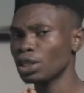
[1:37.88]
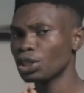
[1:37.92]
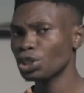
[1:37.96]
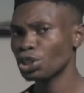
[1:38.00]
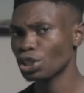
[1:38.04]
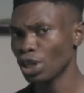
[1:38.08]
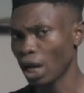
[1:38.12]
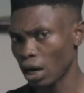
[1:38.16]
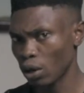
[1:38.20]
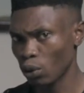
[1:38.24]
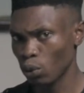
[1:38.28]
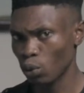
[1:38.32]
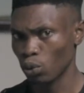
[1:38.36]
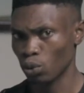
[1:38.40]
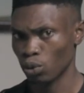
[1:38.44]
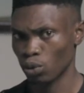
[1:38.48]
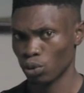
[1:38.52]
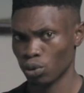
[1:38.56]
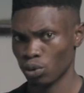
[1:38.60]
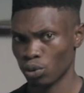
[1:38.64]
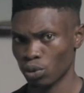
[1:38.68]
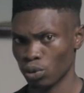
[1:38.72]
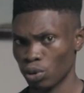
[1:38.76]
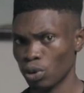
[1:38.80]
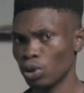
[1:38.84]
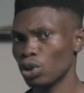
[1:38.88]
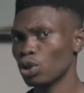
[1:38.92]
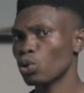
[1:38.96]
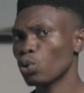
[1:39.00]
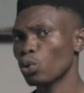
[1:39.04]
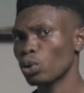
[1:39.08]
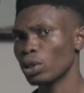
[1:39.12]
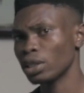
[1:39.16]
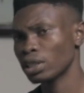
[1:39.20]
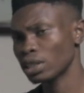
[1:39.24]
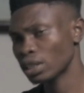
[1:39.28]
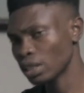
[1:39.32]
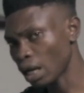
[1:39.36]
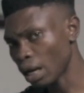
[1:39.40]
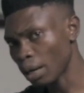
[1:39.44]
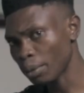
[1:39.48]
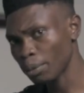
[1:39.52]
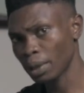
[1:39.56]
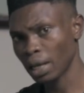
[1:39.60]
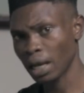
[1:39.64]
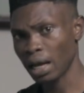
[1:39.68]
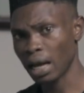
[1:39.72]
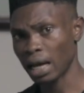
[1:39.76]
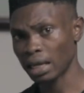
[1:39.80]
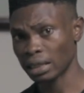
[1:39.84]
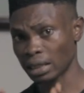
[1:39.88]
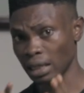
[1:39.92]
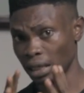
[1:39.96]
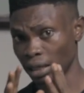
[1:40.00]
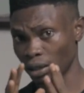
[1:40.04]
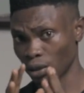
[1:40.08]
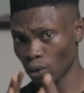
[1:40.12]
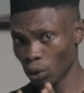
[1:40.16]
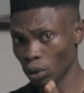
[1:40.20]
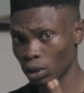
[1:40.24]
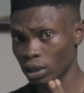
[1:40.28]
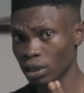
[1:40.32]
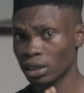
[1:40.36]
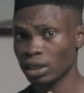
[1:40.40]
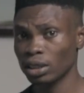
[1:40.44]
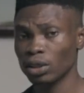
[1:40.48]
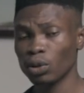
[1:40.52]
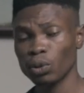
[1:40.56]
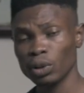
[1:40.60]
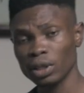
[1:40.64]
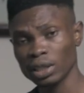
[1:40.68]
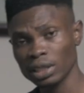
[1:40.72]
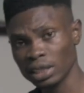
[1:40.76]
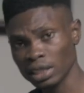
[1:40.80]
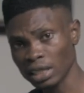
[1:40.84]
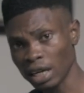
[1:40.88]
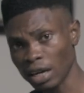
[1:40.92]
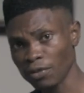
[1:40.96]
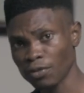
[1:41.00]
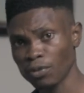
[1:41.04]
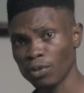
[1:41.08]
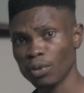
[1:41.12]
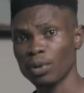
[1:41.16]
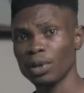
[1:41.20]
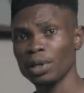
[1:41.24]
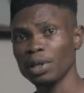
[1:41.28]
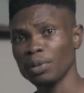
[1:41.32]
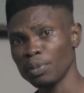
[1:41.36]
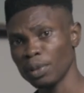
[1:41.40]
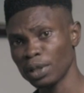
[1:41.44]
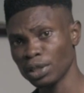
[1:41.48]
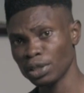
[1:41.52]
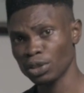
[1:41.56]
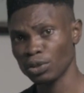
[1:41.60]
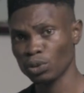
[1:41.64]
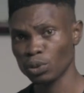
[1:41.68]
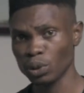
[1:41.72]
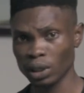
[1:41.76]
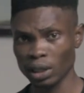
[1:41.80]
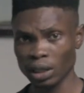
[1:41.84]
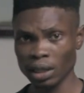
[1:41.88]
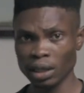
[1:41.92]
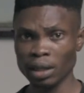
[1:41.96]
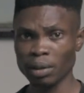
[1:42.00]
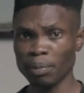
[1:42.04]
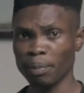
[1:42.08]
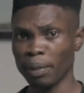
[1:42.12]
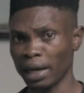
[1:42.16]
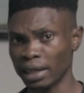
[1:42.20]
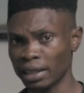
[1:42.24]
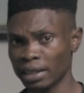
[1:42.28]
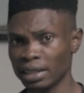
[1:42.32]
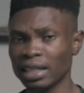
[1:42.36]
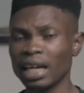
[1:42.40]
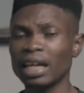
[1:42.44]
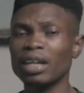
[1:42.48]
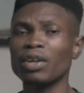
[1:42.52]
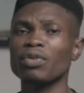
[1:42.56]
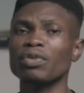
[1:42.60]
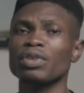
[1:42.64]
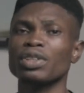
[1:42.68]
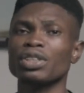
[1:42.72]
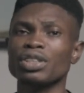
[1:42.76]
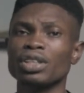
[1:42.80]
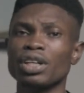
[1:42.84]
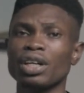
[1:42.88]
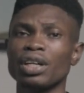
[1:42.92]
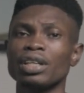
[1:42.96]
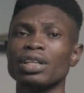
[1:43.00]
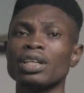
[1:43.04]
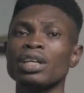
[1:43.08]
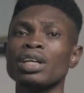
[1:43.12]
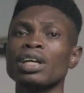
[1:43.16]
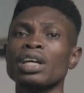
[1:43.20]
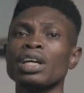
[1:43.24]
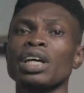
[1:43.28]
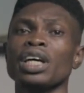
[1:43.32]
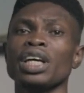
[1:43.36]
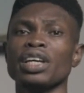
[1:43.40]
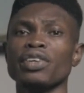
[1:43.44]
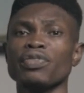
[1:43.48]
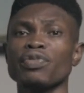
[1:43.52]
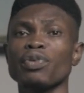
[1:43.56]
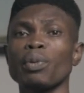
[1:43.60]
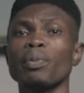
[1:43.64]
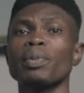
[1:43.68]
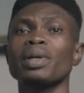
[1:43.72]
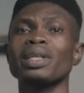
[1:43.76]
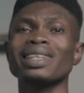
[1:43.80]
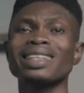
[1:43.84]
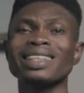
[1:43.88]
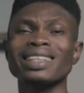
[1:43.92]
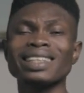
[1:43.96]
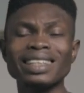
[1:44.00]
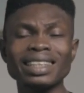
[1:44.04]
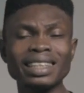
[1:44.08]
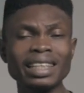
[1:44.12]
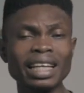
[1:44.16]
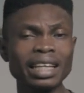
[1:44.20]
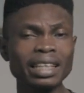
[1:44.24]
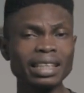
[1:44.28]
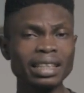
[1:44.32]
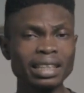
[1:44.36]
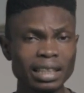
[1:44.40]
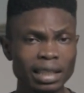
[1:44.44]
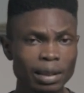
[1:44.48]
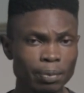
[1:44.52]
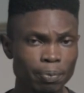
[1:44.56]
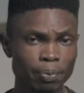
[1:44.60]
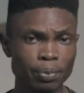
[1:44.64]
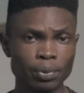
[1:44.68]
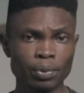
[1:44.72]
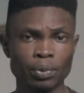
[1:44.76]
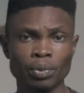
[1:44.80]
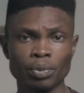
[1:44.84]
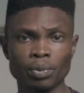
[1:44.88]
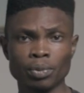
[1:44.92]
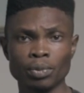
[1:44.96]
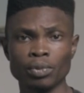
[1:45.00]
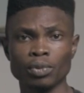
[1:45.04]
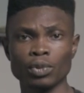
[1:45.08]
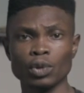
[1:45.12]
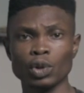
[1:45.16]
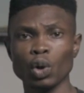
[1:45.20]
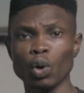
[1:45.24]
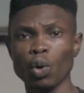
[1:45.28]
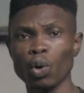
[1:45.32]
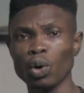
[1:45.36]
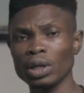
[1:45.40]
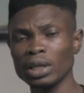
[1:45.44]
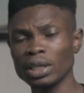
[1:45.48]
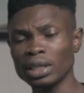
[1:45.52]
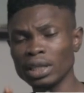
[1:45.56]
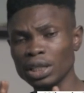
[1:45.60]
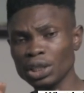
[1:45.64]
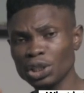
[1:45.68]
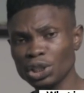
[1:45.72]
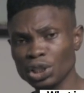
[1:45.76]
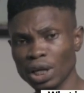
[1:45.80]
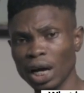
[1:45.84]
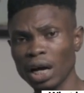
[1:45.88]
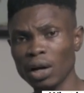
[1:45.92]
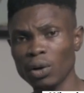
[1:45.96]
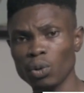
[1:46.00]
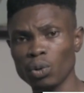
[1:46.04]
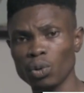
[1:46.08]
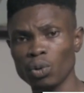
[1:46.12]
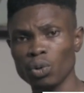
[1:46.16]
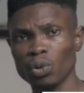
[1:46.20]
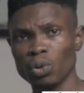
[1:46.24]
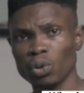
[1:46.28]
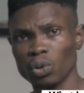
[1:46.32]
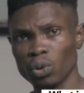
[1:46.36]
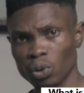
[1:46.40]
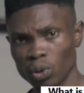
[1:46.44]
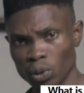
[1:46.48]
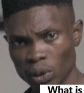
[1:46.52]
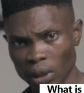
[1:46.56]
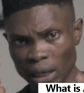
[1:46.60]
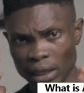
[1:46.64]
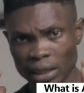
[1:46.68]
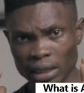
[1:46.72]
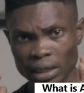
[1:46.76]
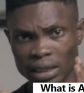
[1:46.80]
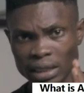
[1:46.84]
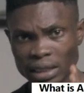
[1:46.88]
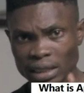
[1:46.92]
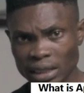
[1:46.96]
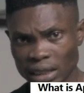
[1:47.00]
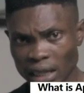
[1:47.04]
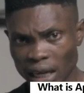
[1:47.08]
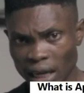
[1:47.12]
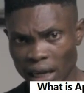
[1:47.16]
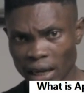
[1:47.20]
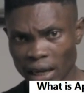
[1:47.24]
shallow, you go to see them now. As I talk this, you go to see them for images where they by the side of the screen. If you want to make this thing dey deep or it is shallow, now this